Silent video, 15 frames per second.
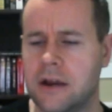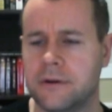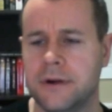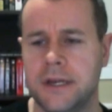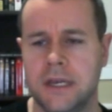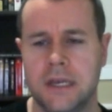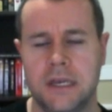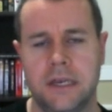
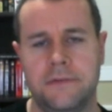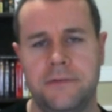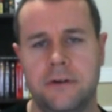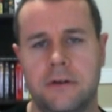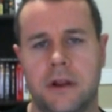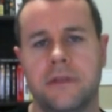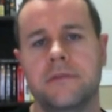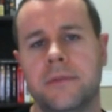Now, if
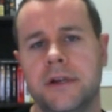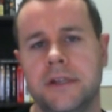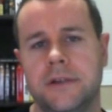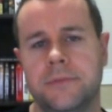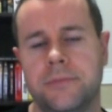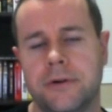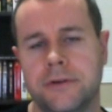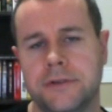you don't have the
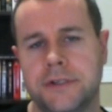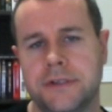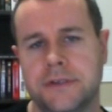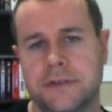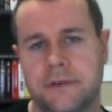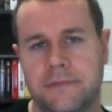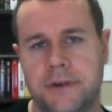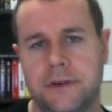money to
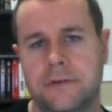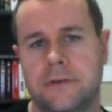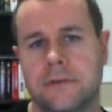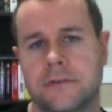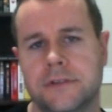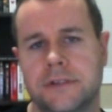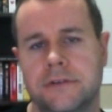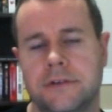purchase a video
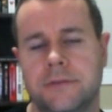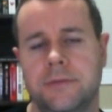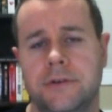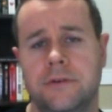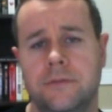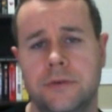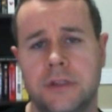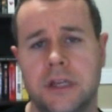tutorial series,
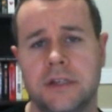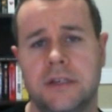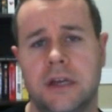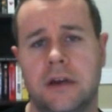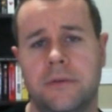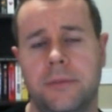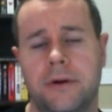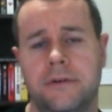but you would like
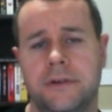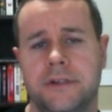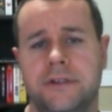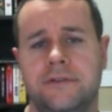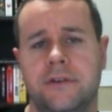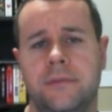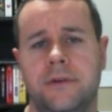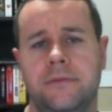to help out and
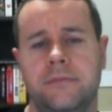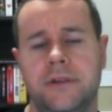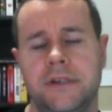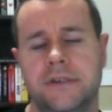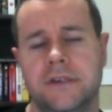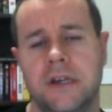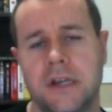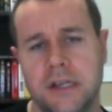contribute,
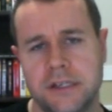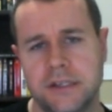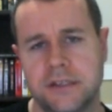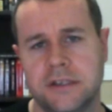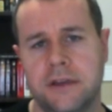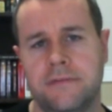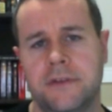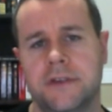please
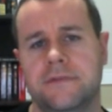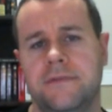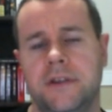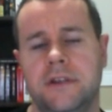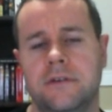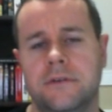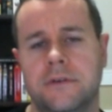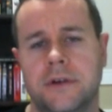just give this
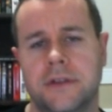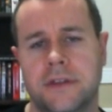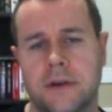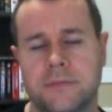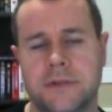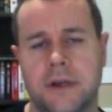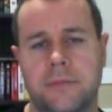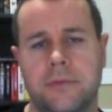video a
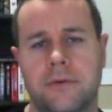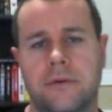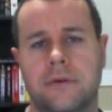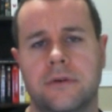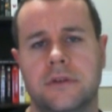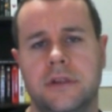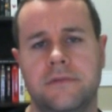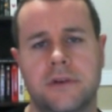thumbs up
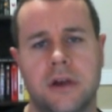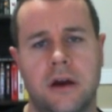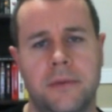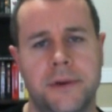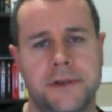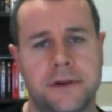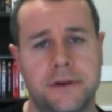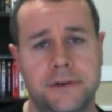or leave a
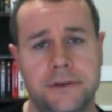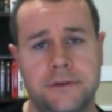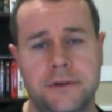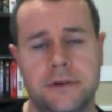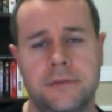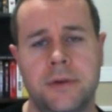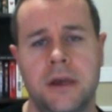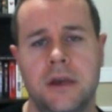comment on
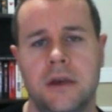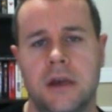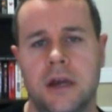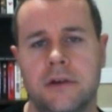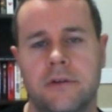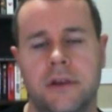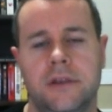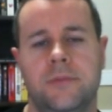YouTube.
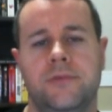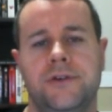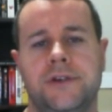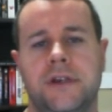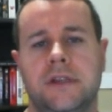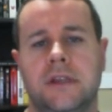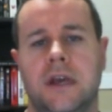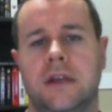I greatly
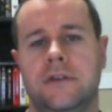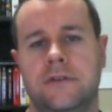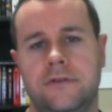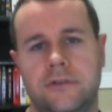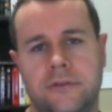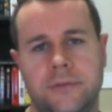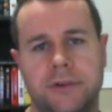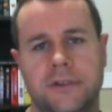appreciate that.
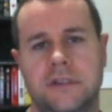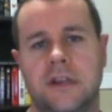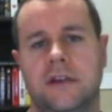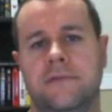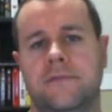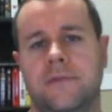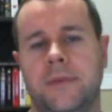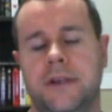YouTube uses
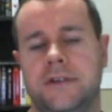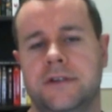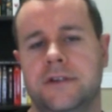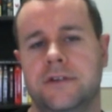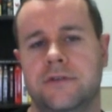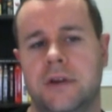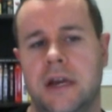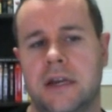that
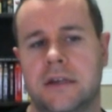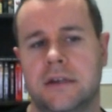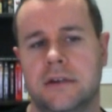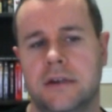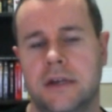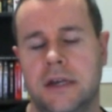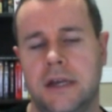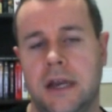information to track
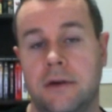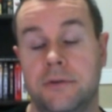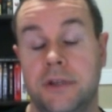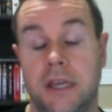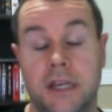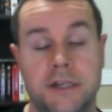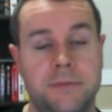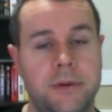uh, how
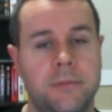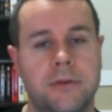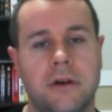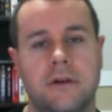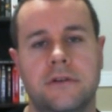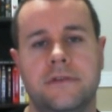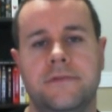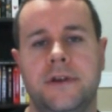engaged
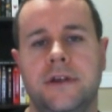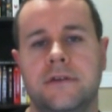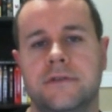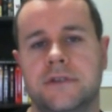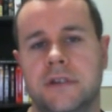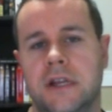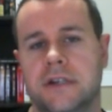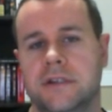people are in the
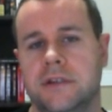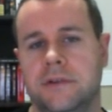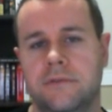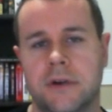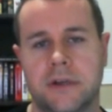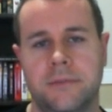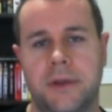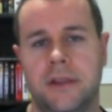videos and actually
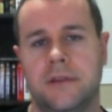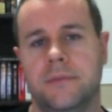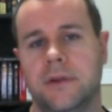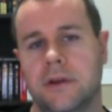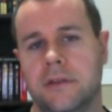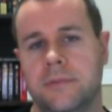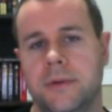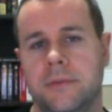recommend
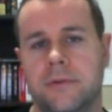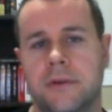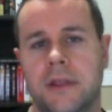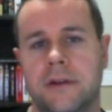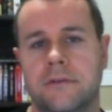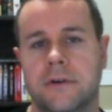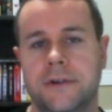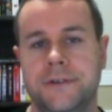them to other
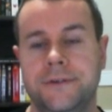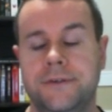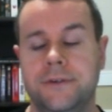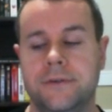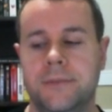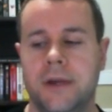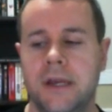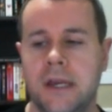people that are on
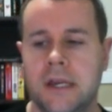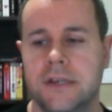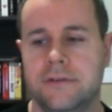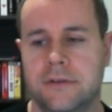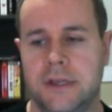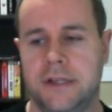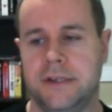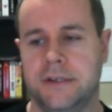YouTube.
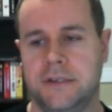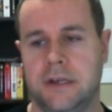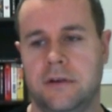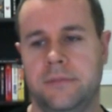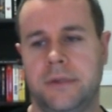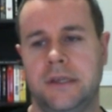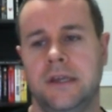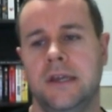So that does
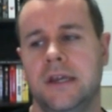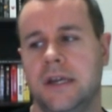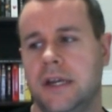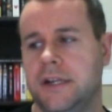help me.